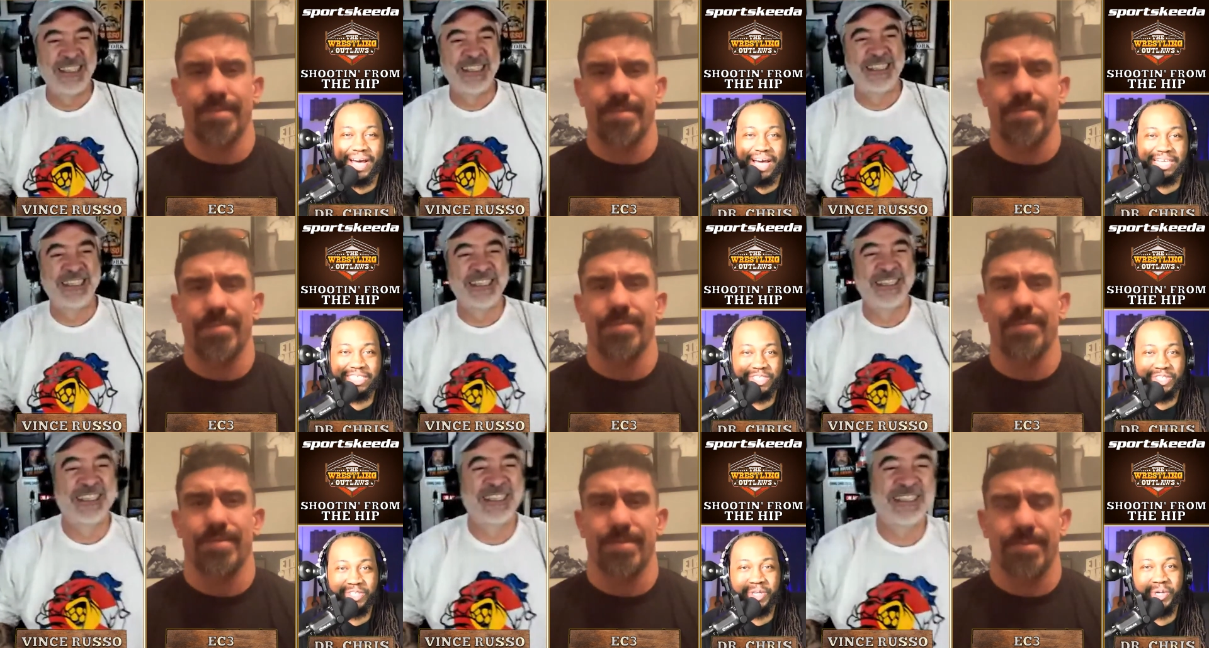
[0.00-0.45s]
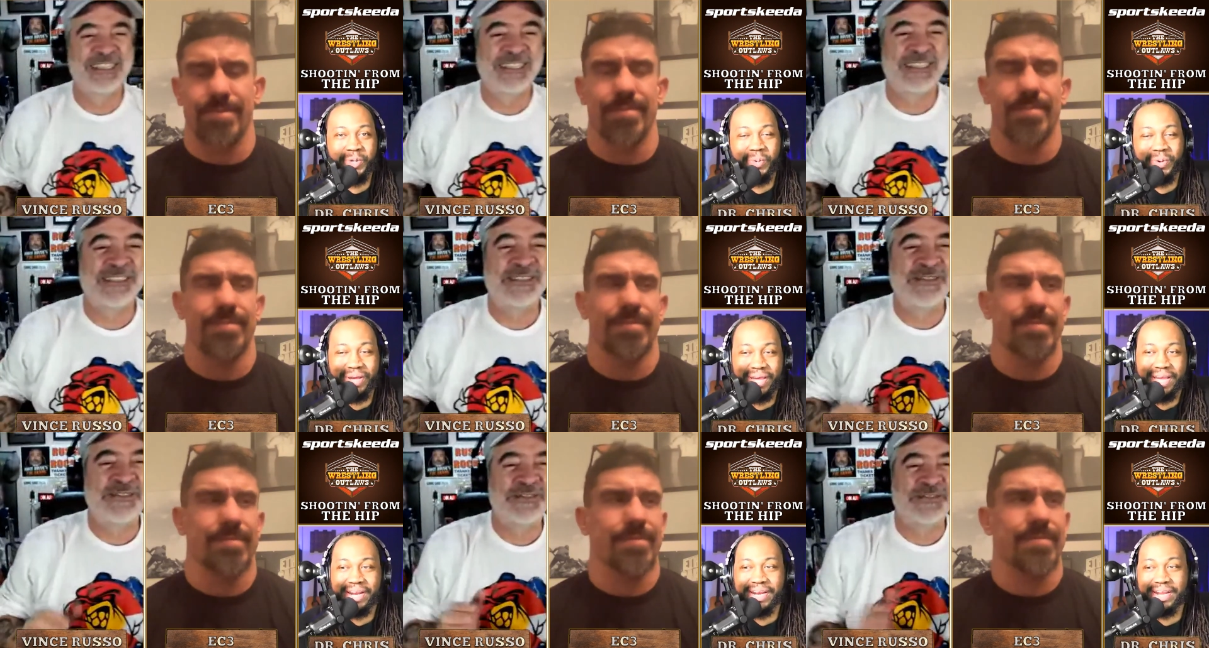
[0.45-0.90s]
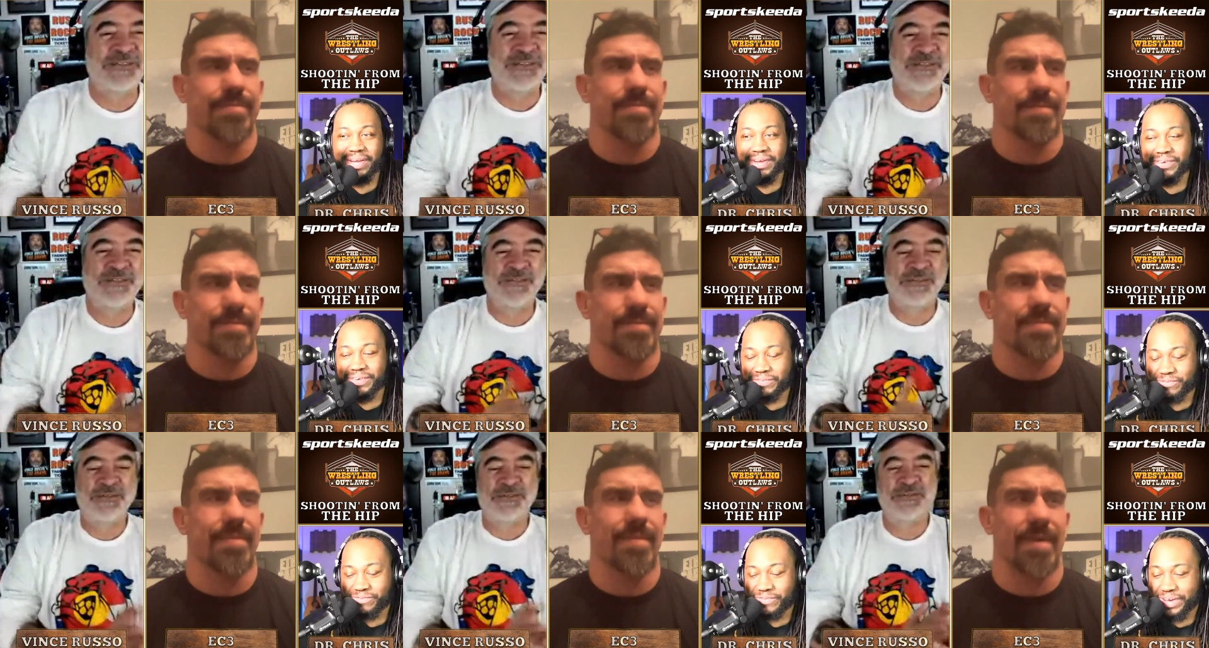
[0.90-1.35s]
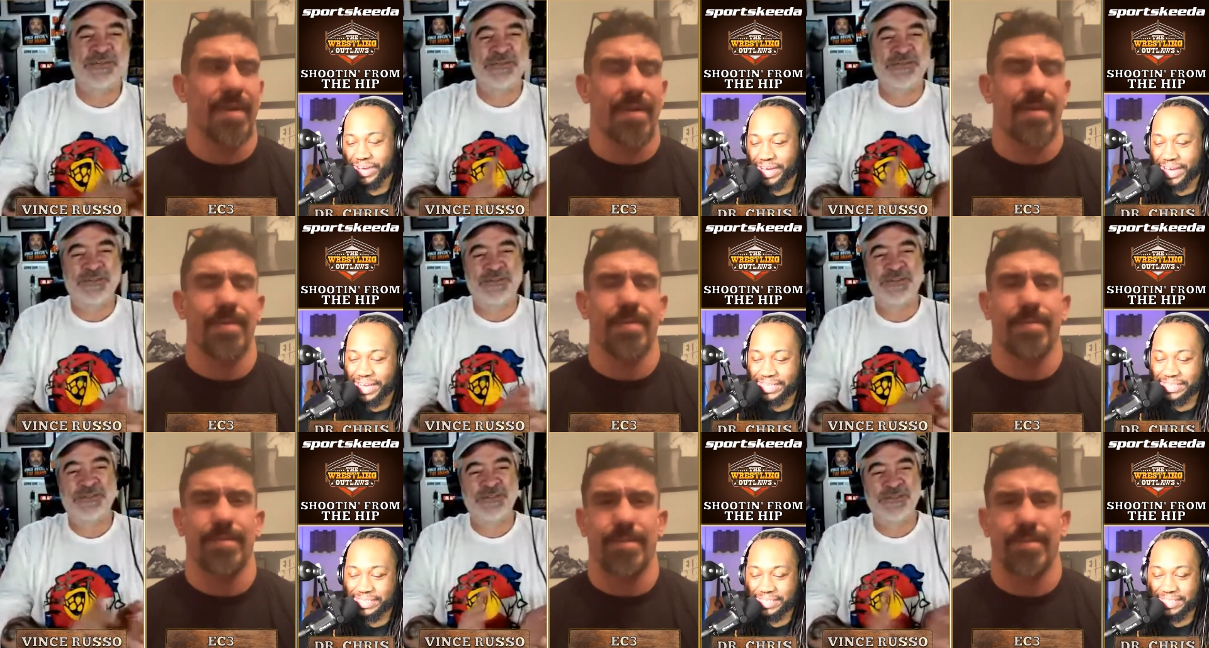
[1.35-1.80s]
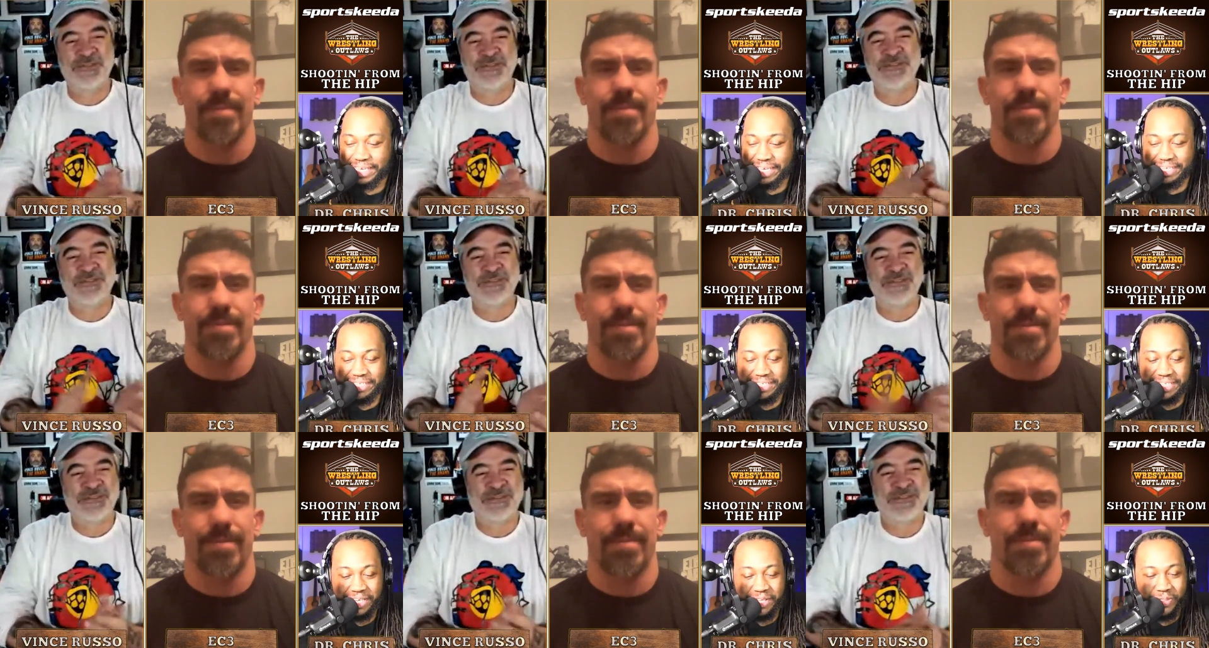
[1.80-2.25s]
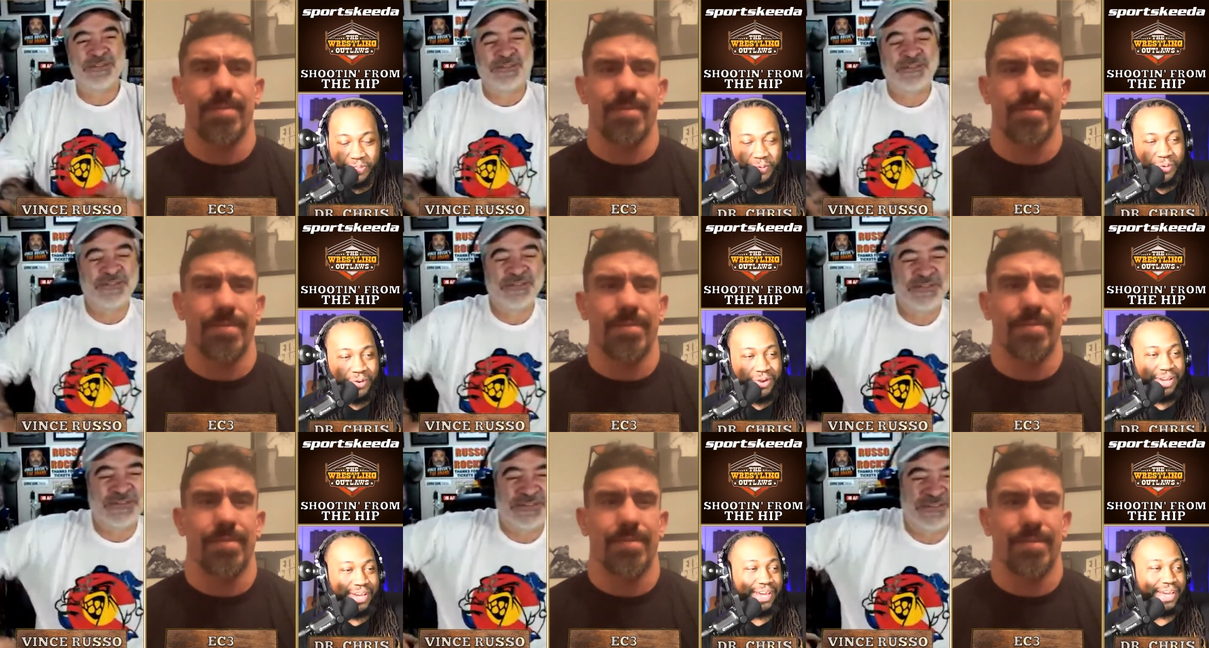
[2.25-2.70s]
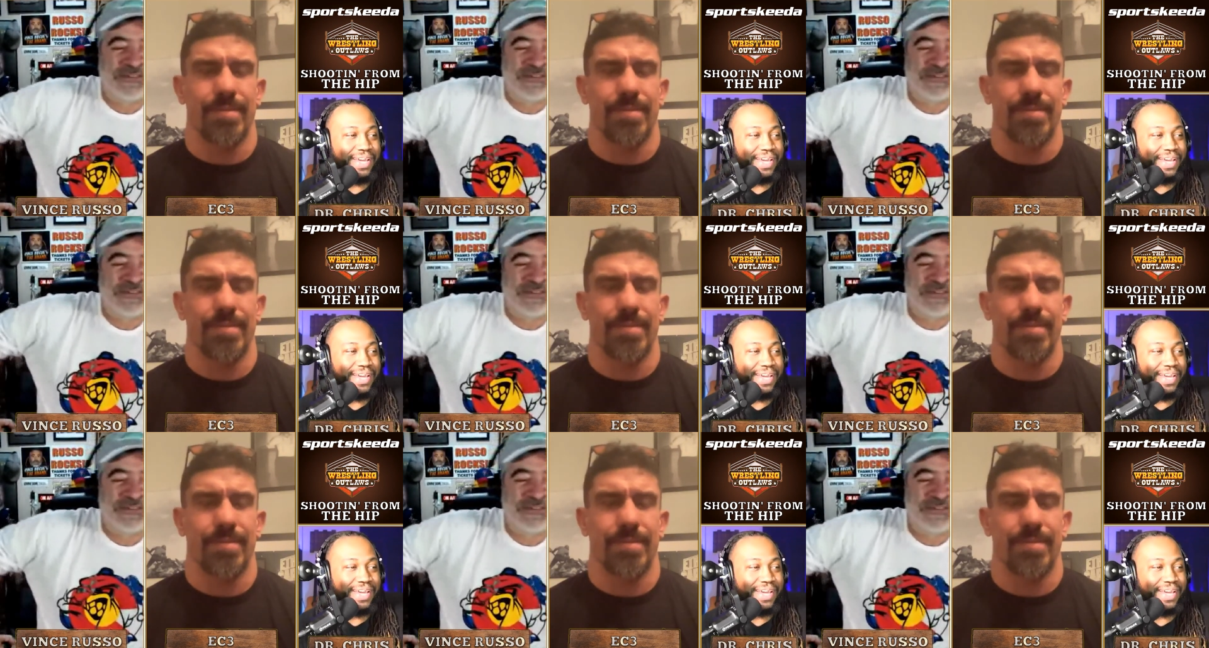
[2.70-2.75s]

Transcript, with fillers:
Speaker 1: shoe in, uh, EC3,